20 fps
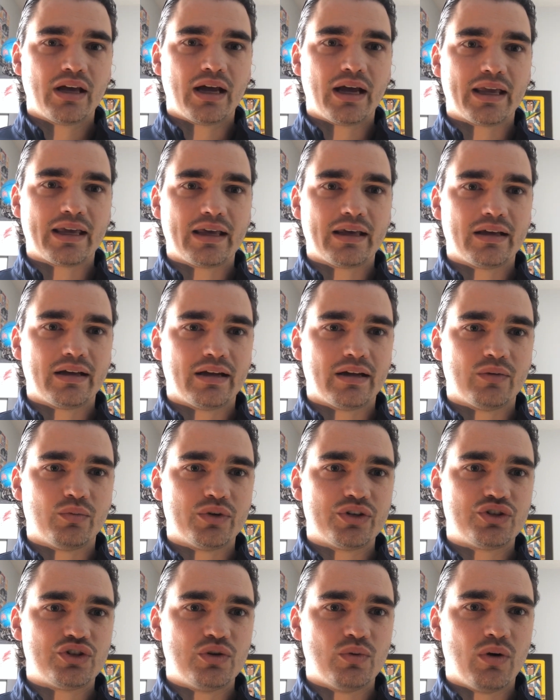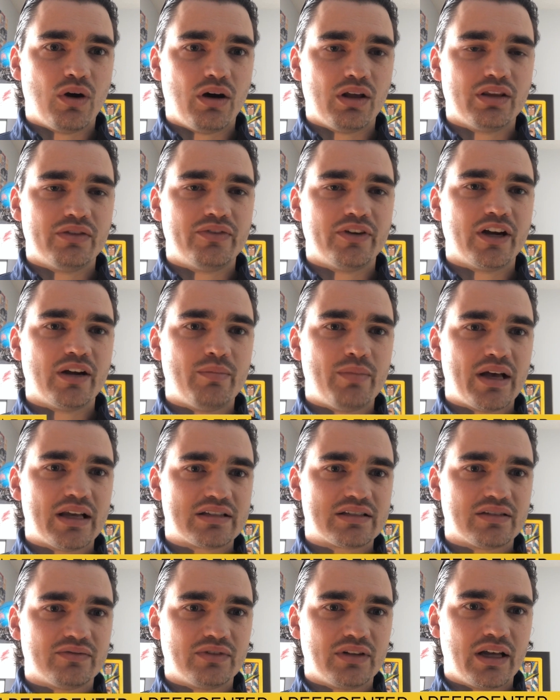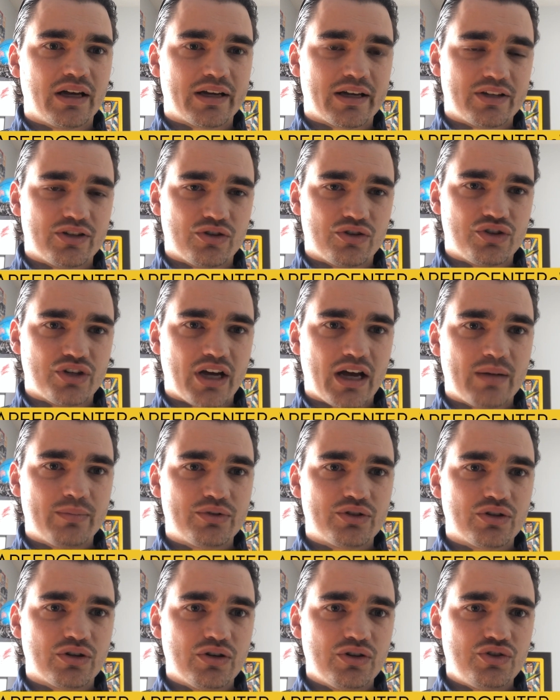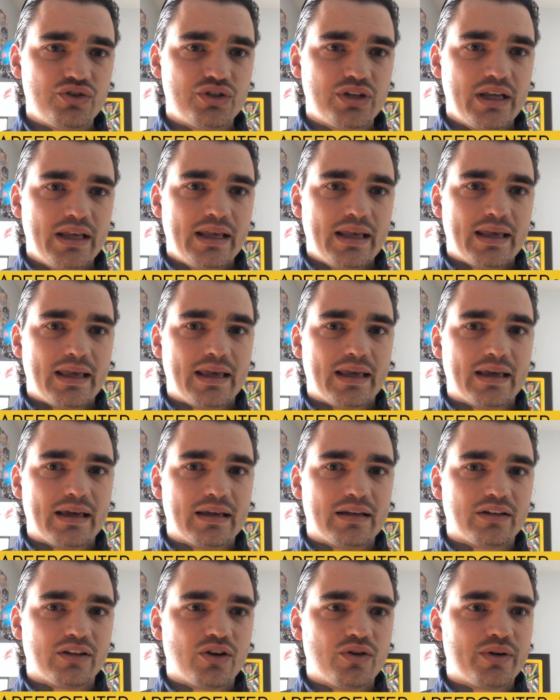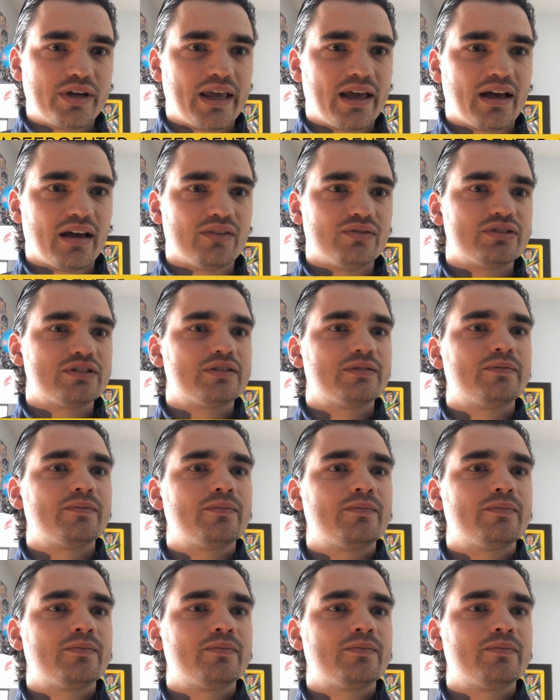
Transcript: I wish you all the very best of luck in your job search, and go Cavs.